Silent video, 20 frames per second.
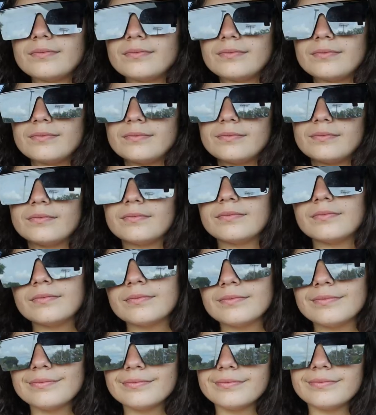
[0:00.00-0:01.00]

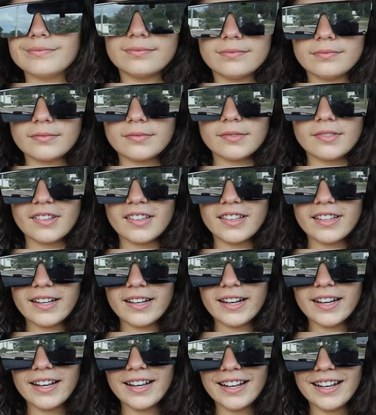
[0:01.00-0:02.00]

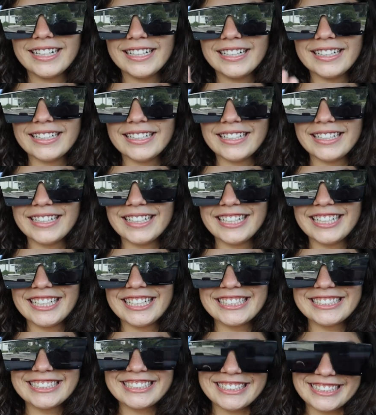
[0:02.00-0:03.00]

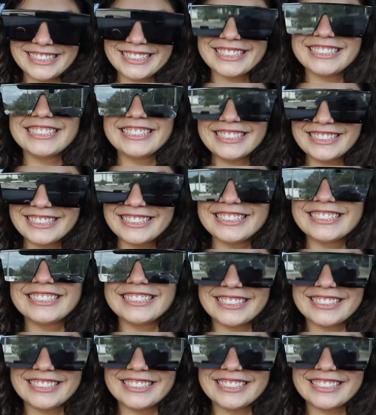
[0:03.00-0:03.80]
This person isn't speaking.